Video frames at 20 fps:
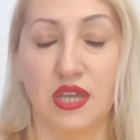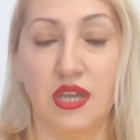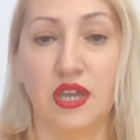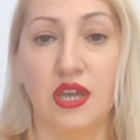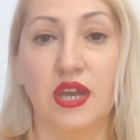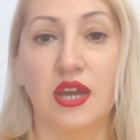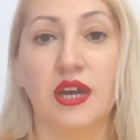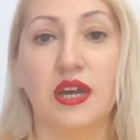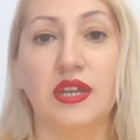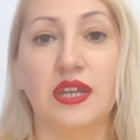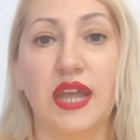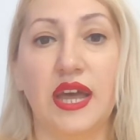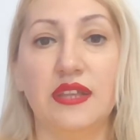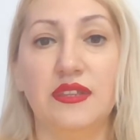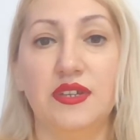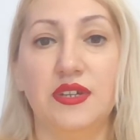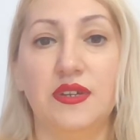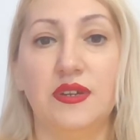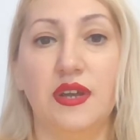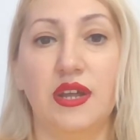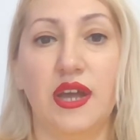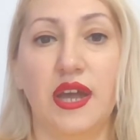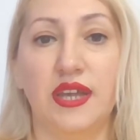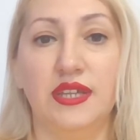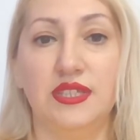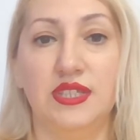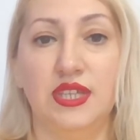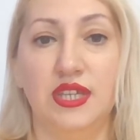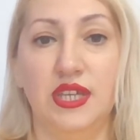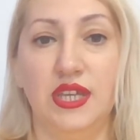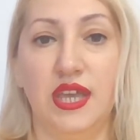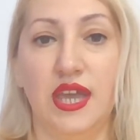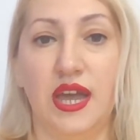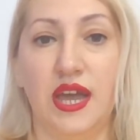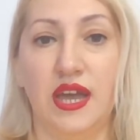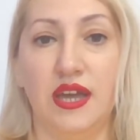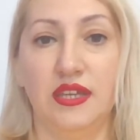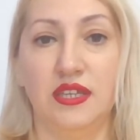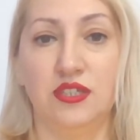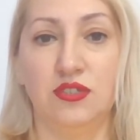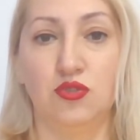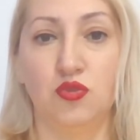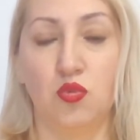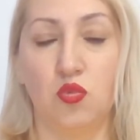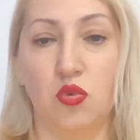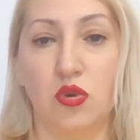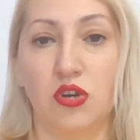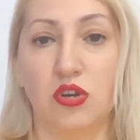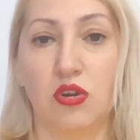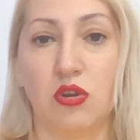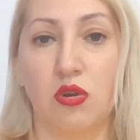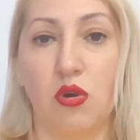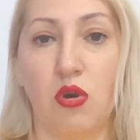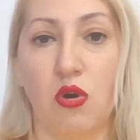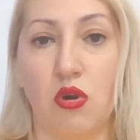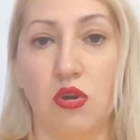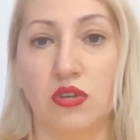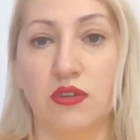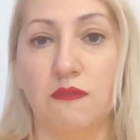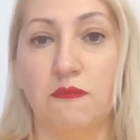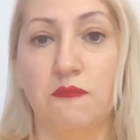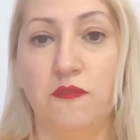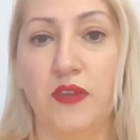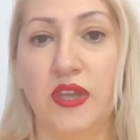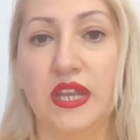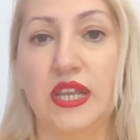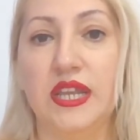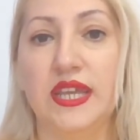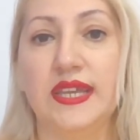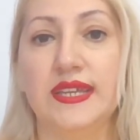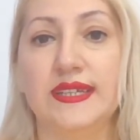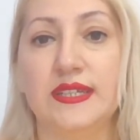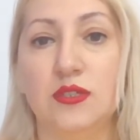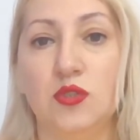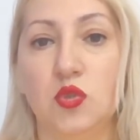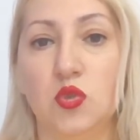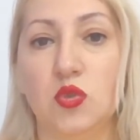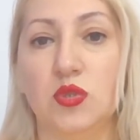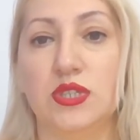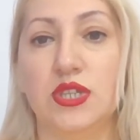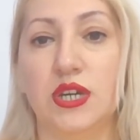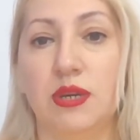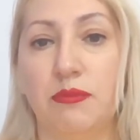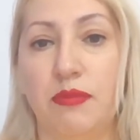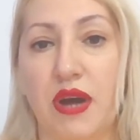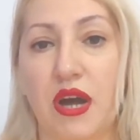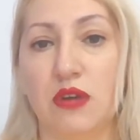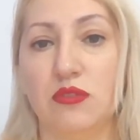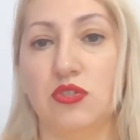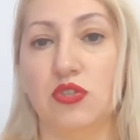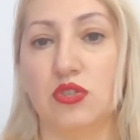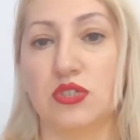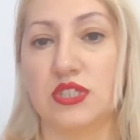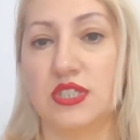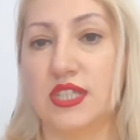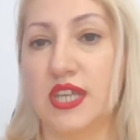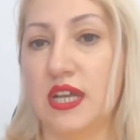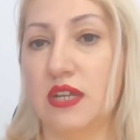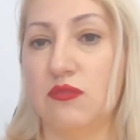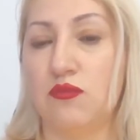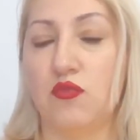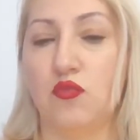Another idea is to work on feeling good about yourself.